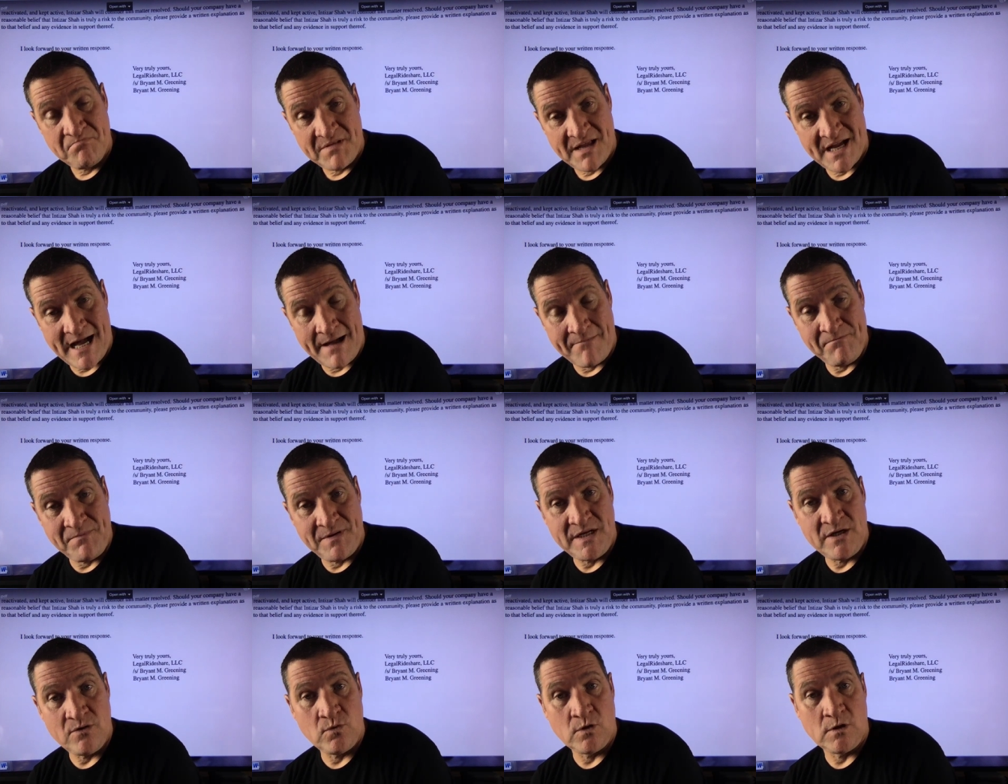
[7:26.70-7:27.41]

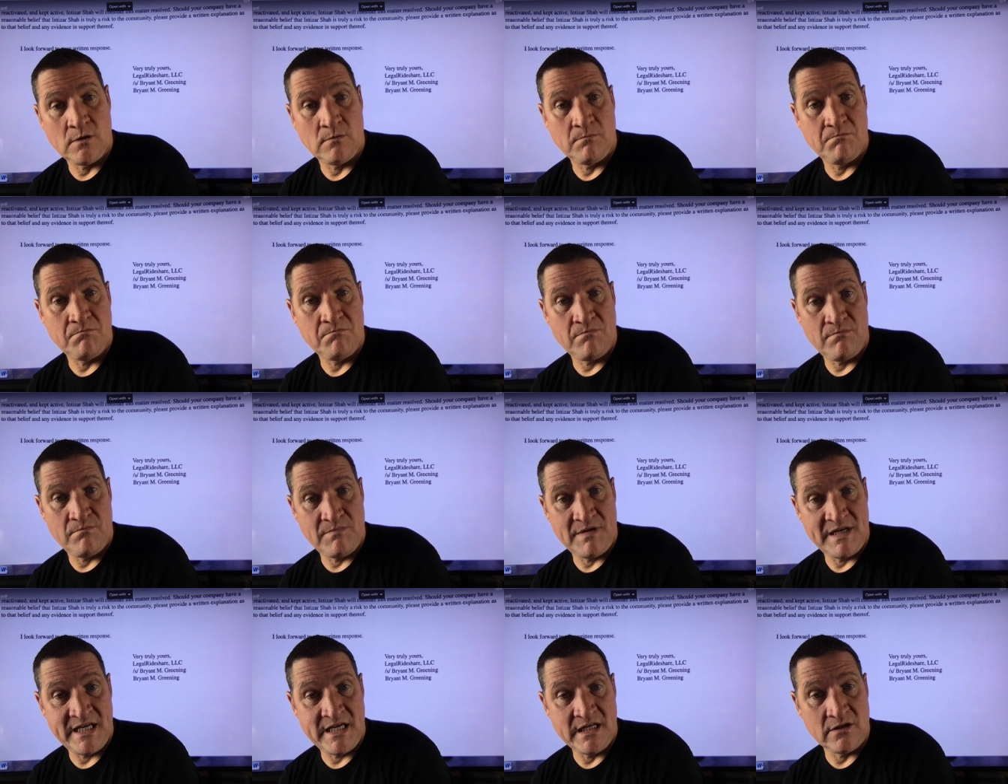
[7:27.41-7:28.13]
company will
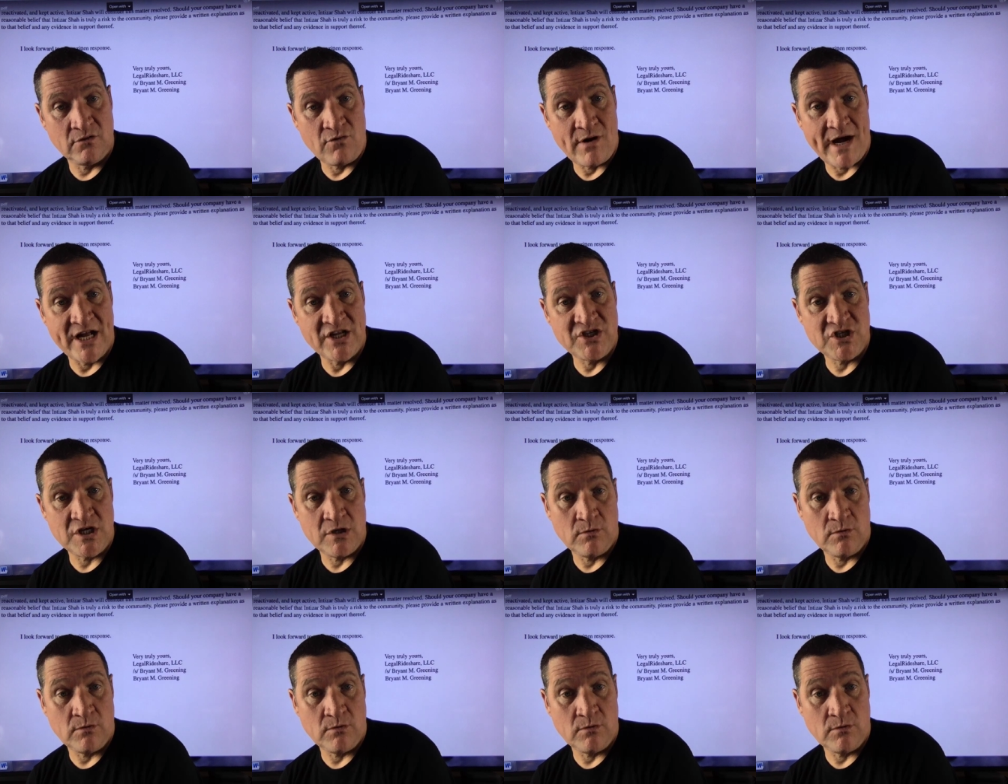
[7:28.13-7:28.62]
legal rights